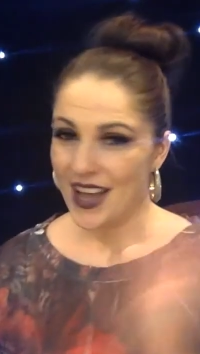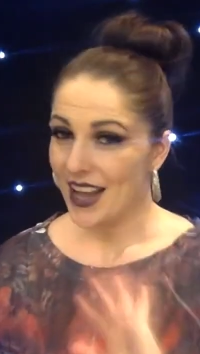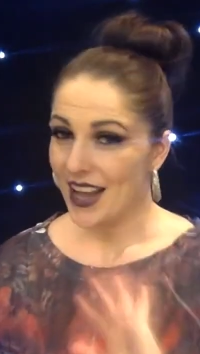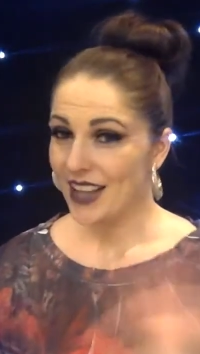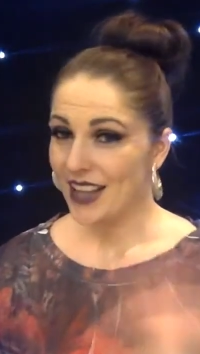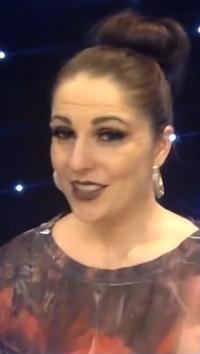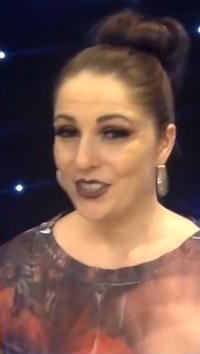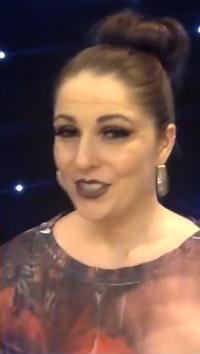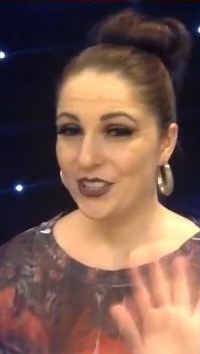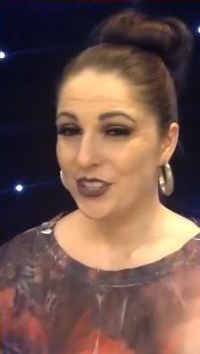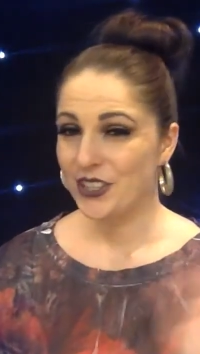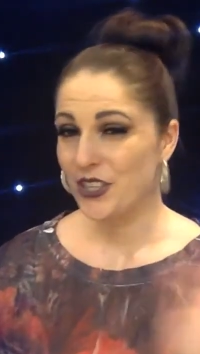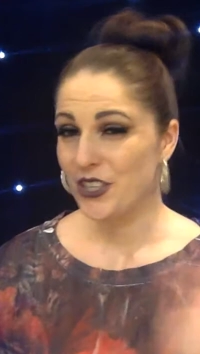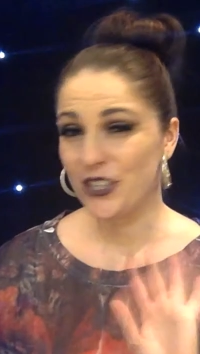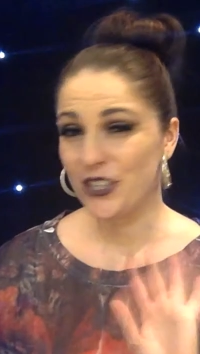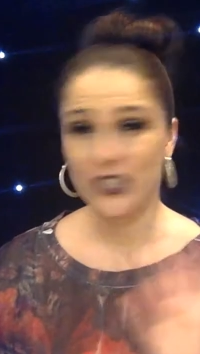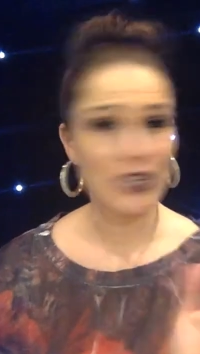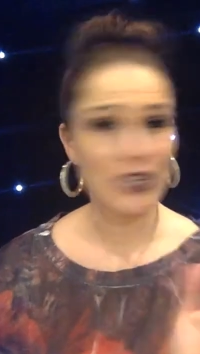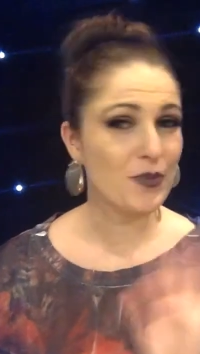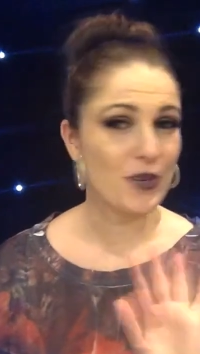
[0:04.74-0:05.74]
Hello,
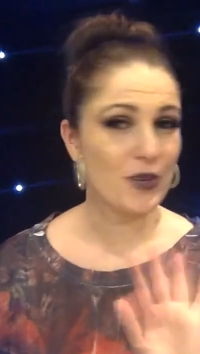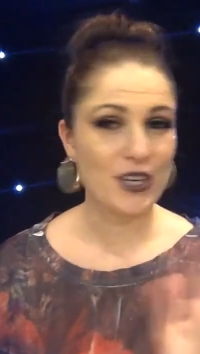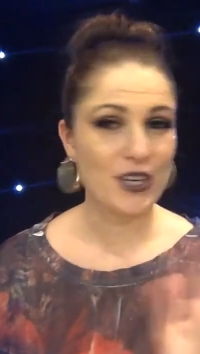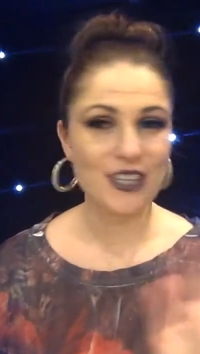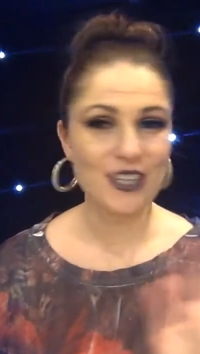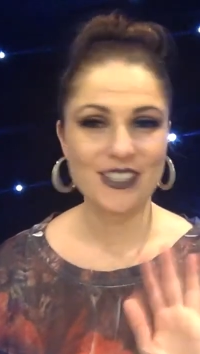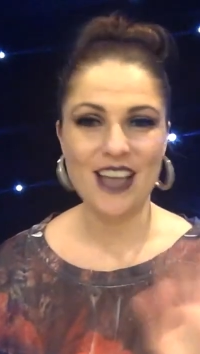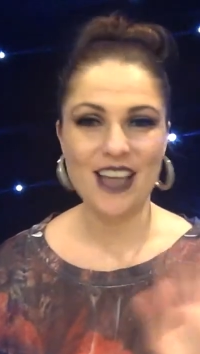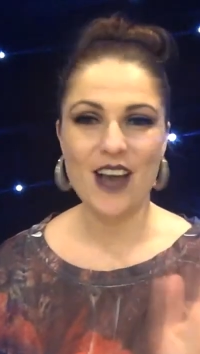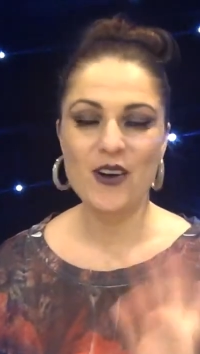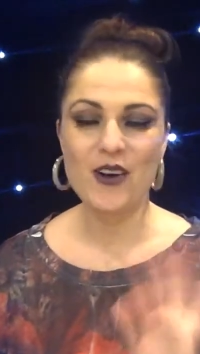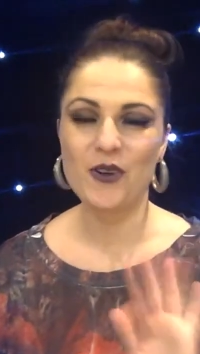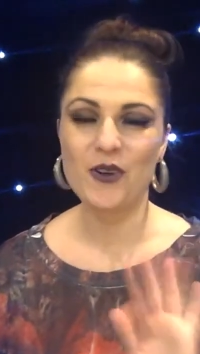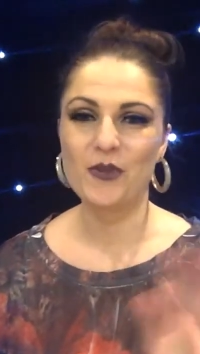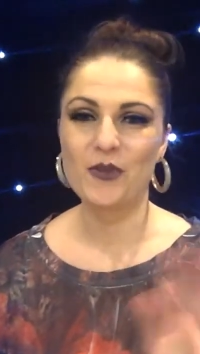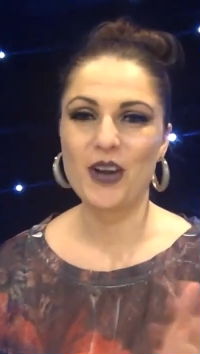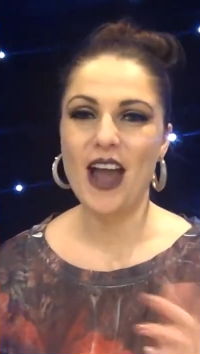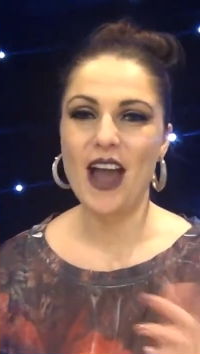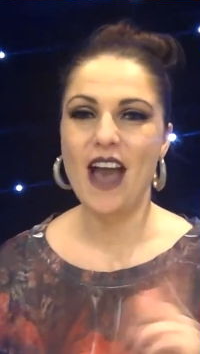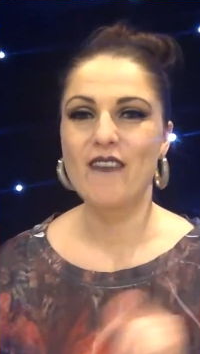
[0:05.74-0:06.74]
YouTubers. I hope
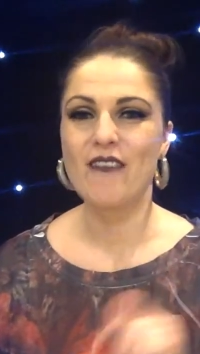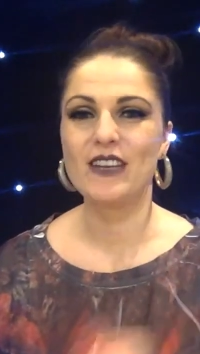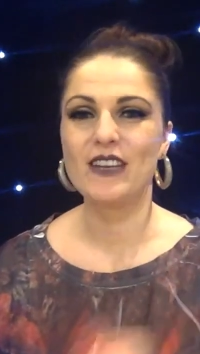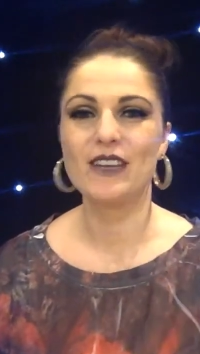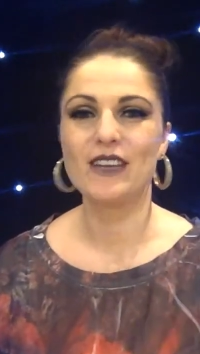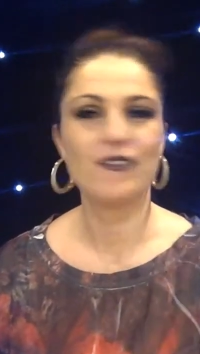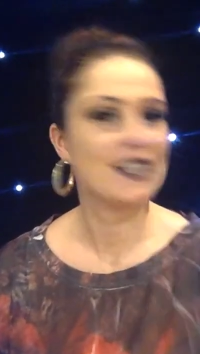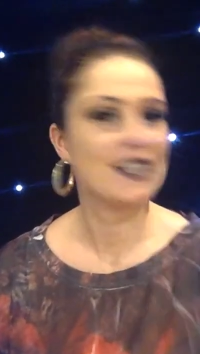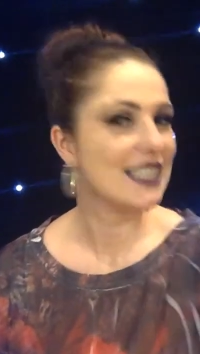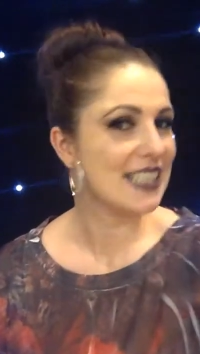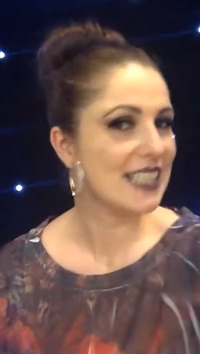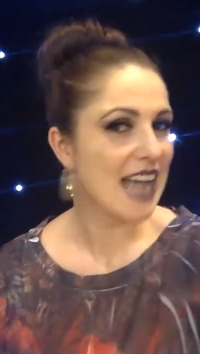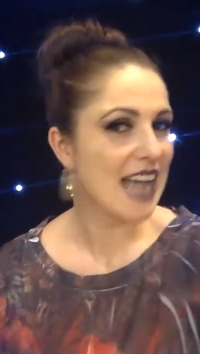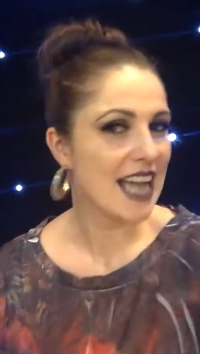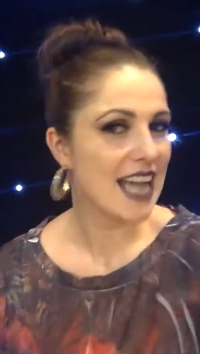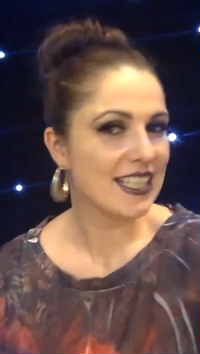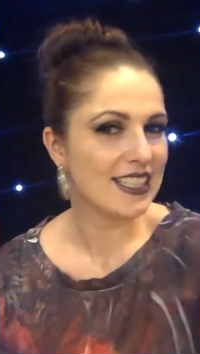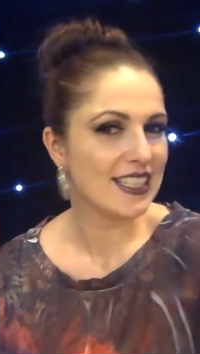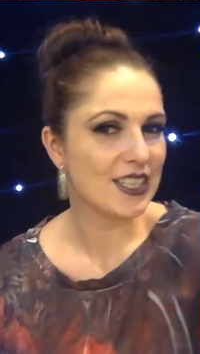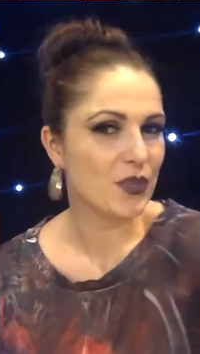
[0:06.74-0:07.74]
you're having a
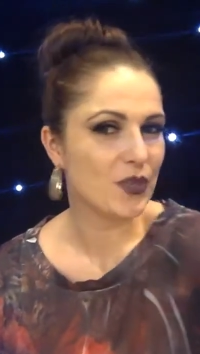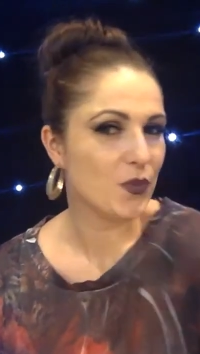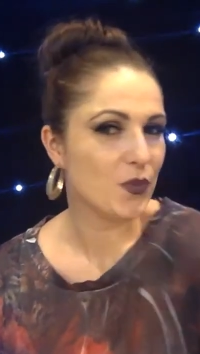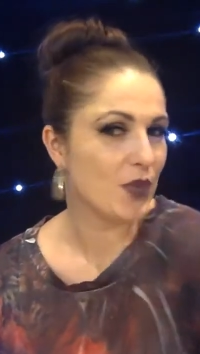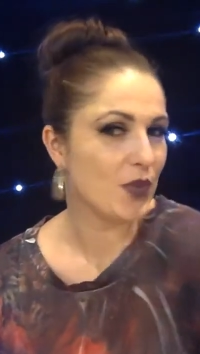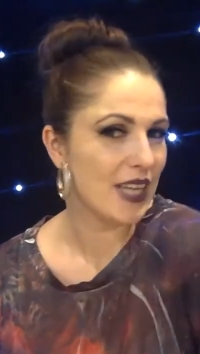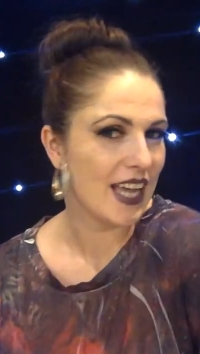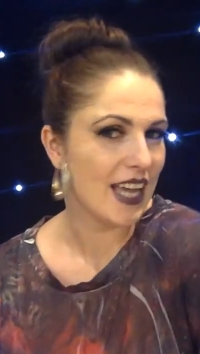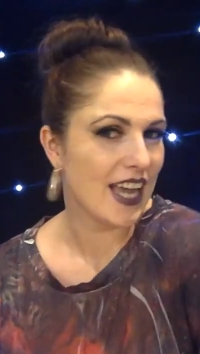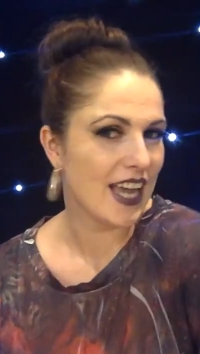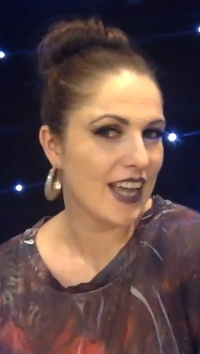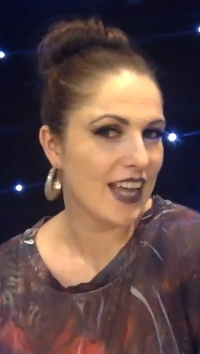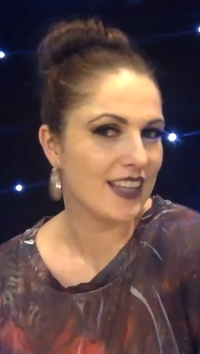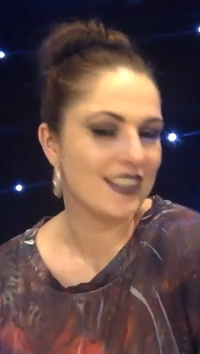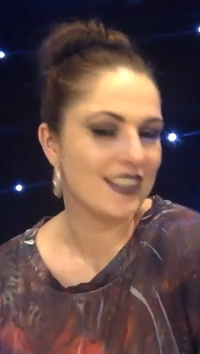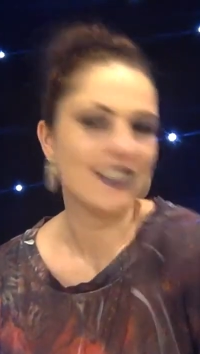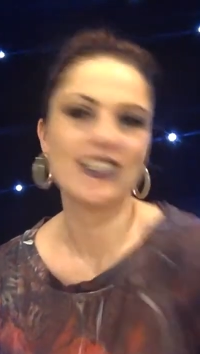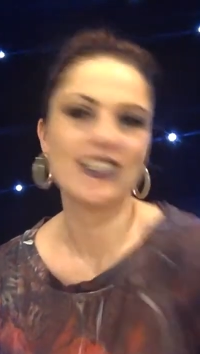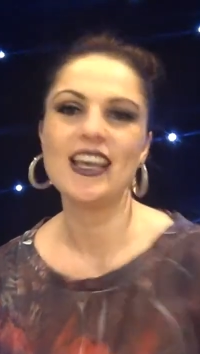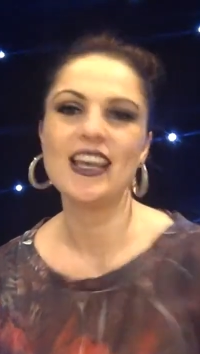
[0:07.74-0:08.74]
fantastic
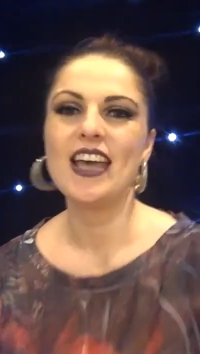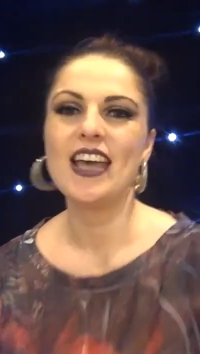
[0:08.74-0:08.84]
weekend.